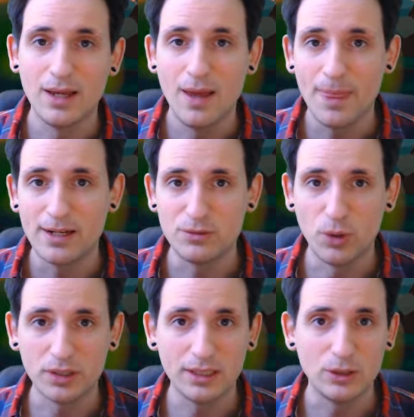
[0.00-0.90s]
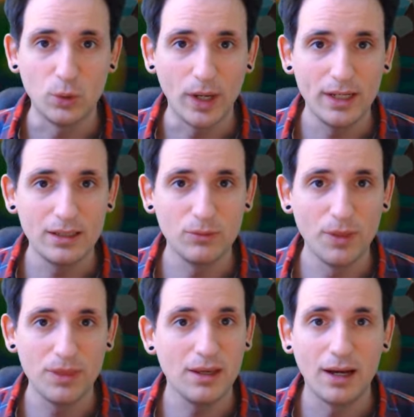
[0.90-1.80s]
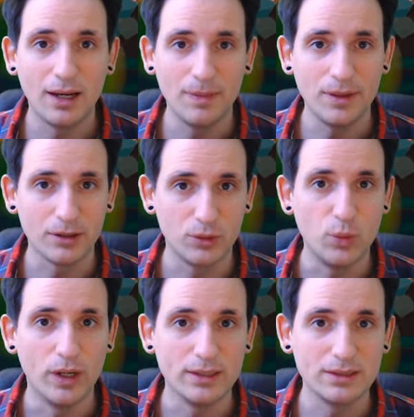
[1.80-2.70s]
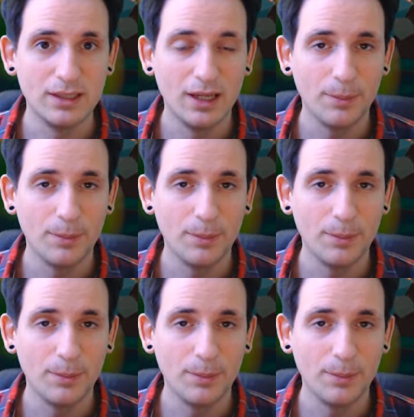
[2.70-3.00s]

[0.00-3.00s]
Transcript: that is working great with the Hunter quest,